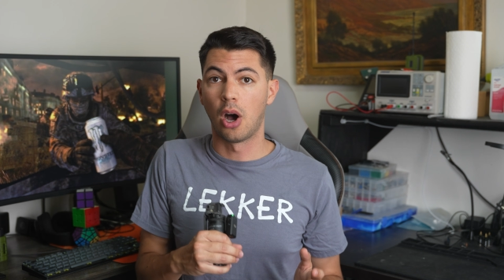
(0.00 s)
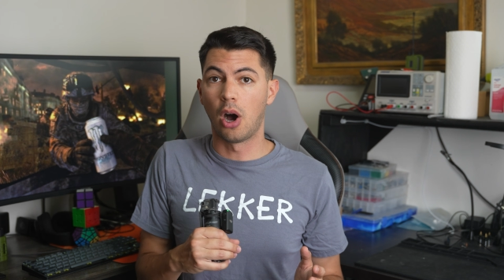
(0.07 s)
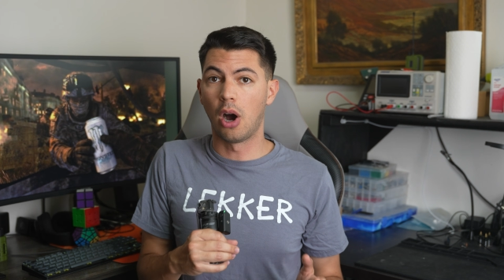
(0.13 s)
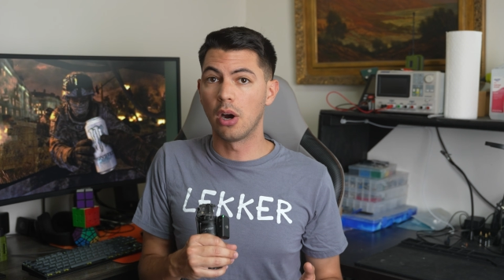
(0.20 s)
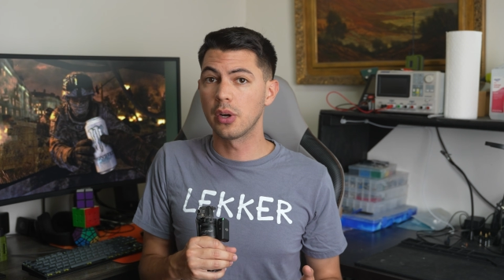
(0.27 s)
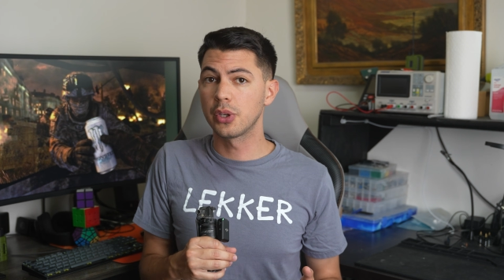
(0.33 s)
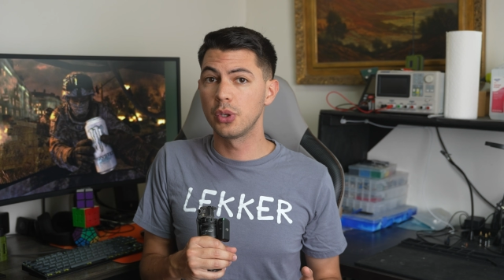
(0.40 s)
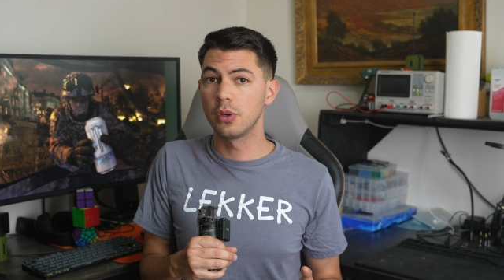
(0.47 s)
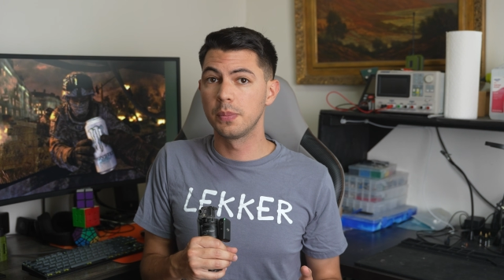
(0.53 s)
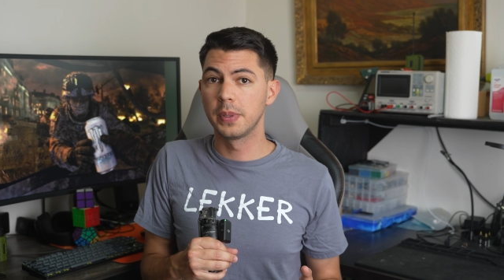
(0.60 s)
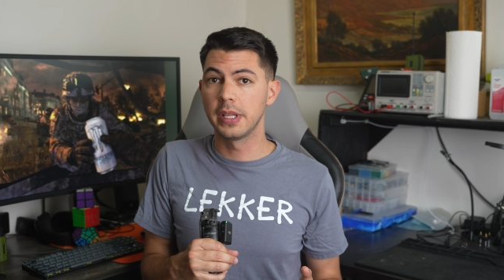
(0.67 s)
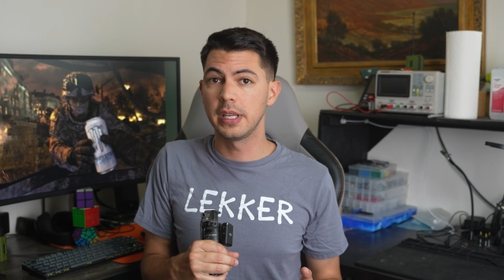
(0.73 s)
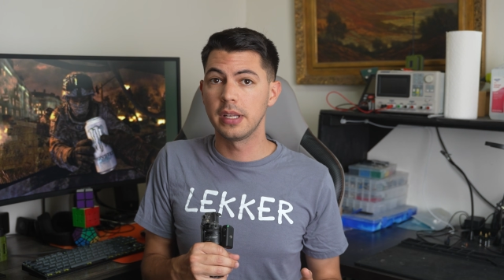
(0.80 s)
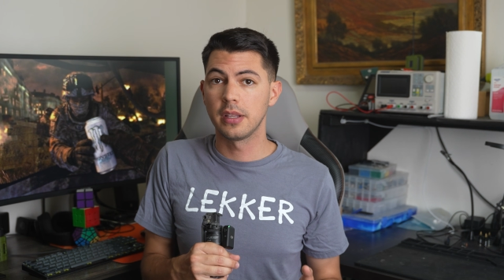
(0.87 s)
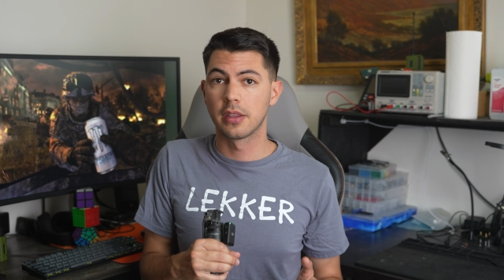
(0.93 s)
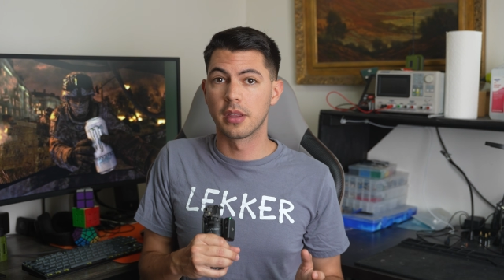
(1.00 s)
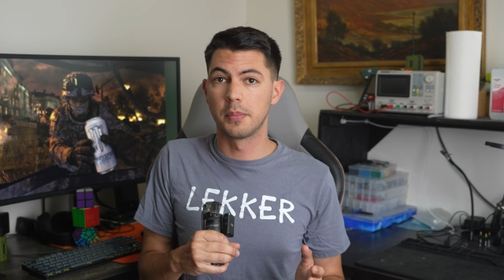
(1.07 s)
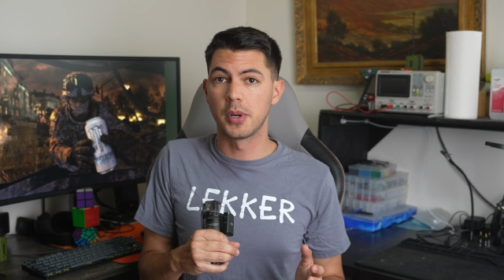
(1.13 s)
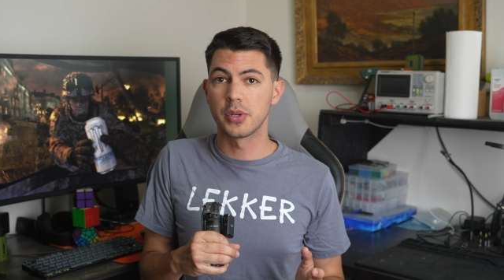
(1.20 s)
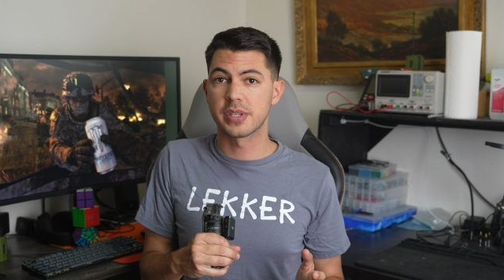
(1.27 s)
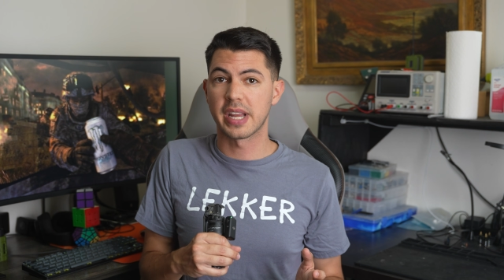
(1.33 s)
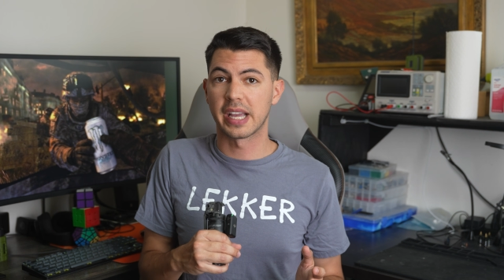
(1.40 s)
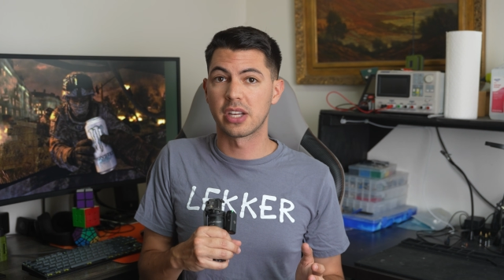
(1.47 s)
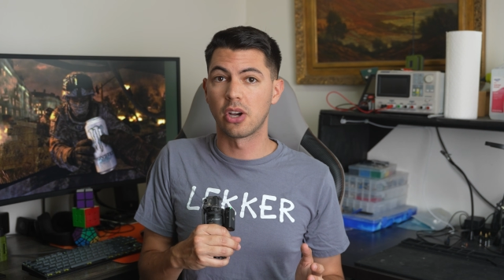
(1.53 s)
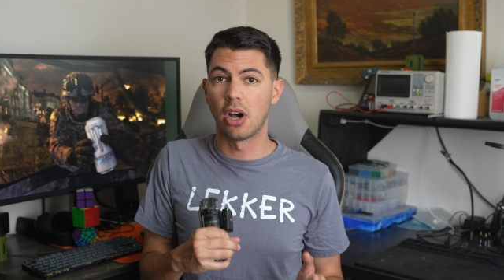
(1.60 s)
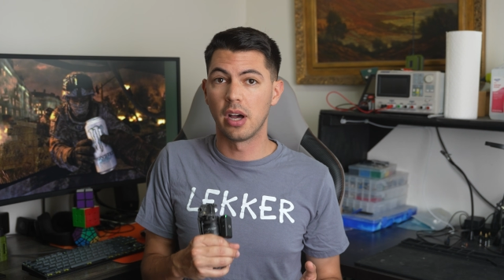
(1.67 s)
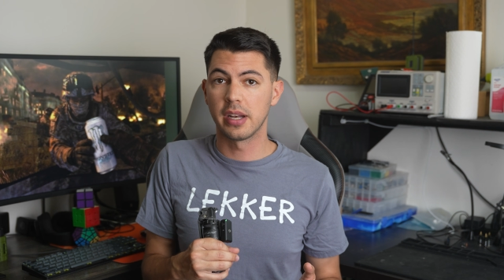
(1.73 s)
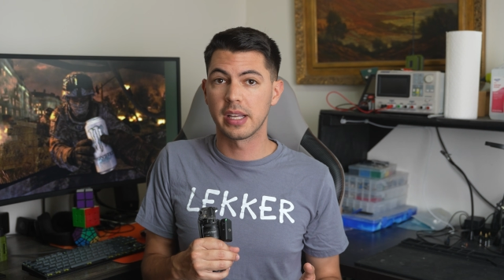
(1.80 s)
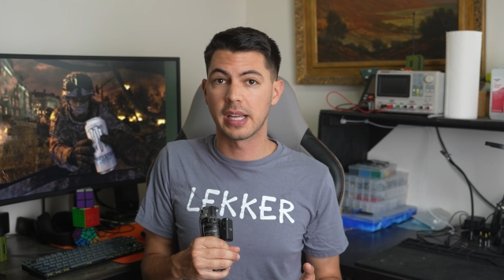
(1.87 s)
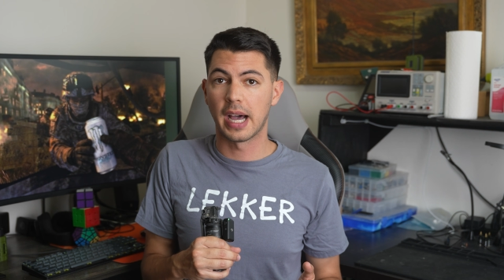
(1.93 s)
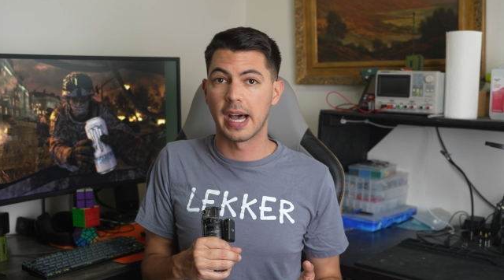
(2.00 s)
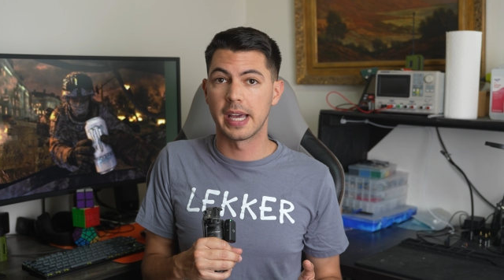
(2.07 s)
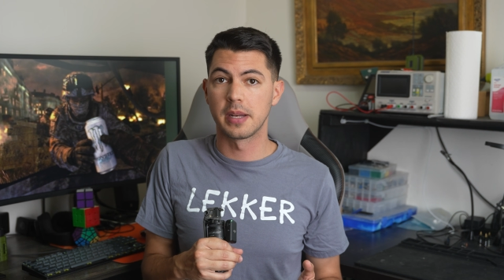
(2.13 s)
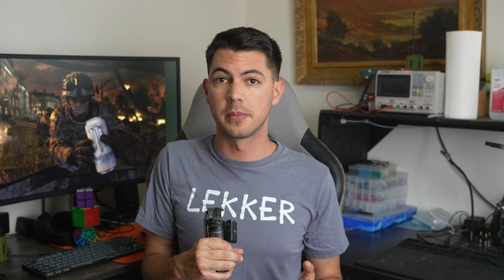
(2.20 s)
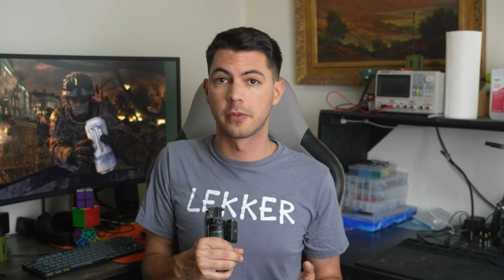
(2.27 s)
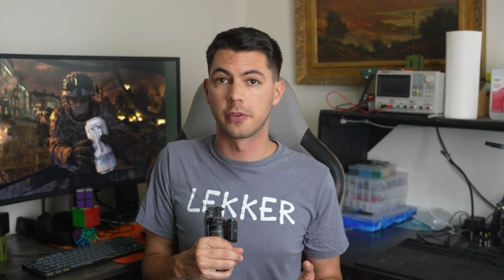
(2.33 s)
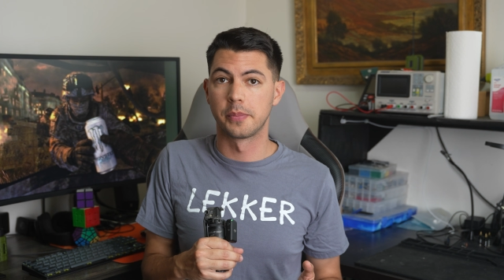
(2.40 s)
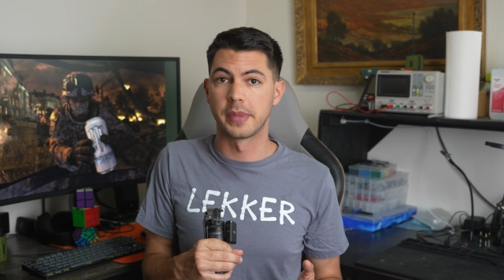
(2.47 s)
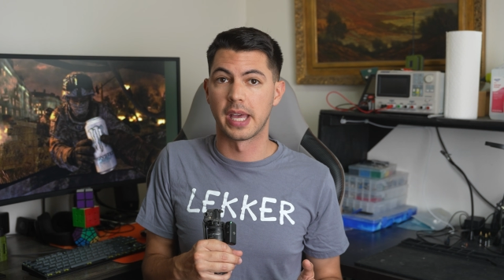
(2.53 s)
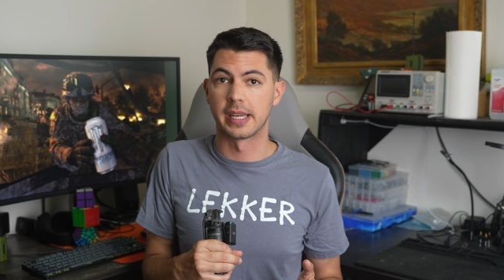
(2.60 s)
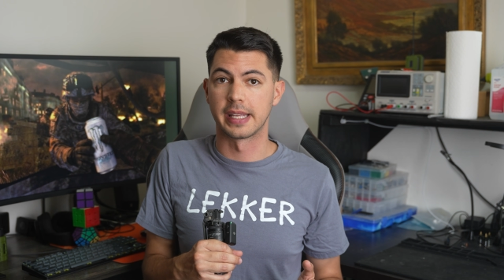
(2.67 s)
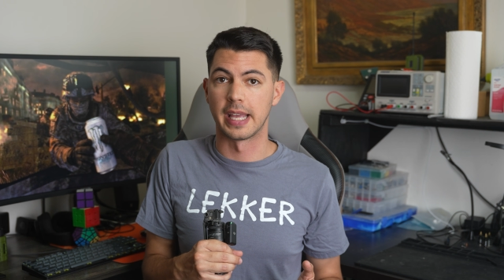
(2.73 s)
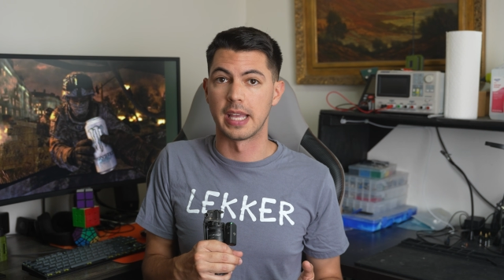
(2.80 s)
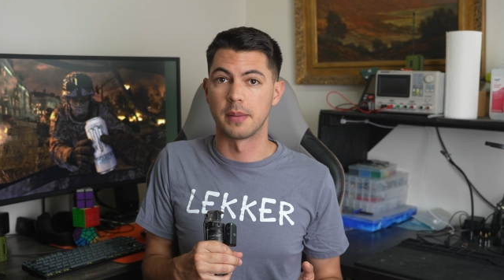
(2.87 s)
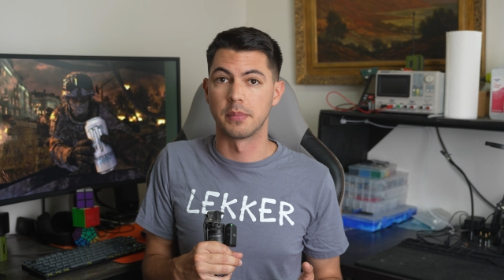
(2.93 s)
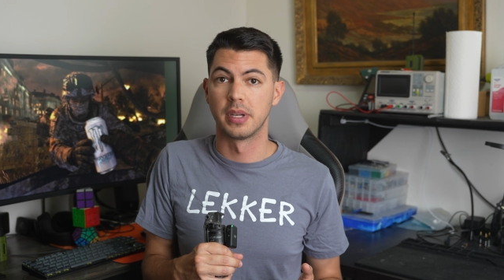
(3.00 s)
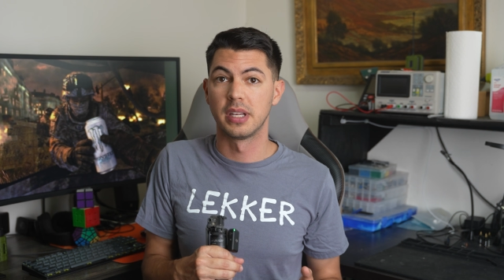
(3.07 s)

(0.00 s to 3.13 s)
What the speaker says: Arguably, the most iconic item from that game